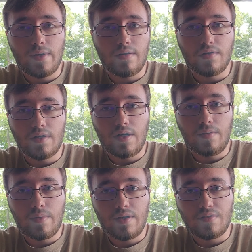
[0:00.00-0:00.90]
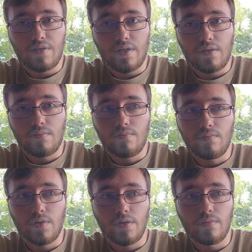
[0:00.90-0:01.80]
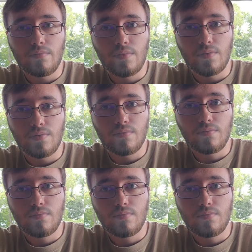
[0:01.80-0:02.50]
I looked it up and I was like, oh, that was